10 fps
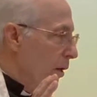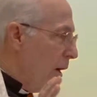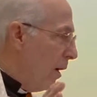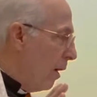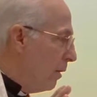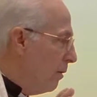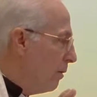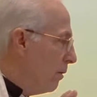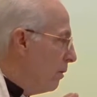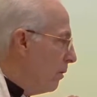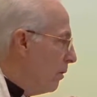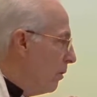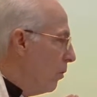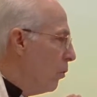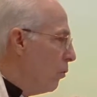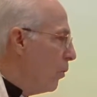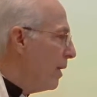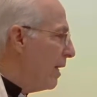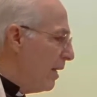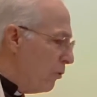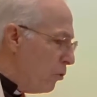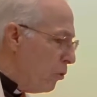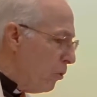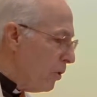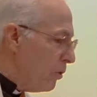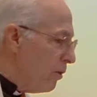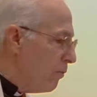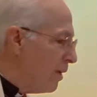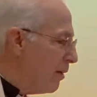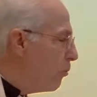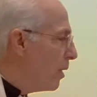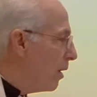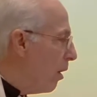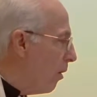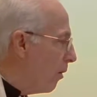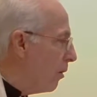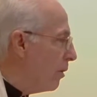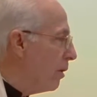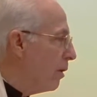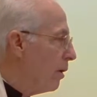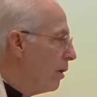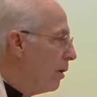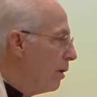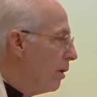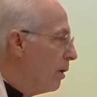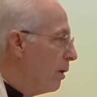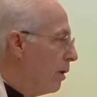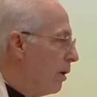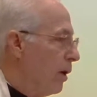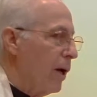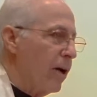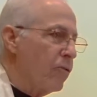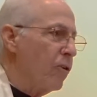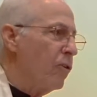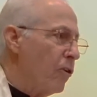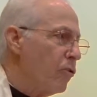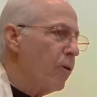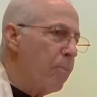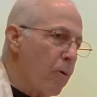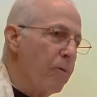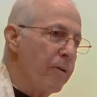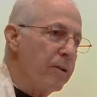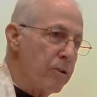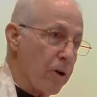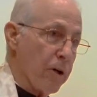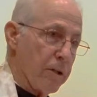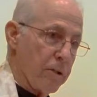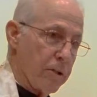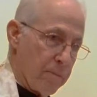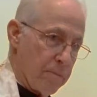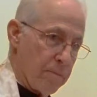God, whom we intuitively regard as a disapproving judge.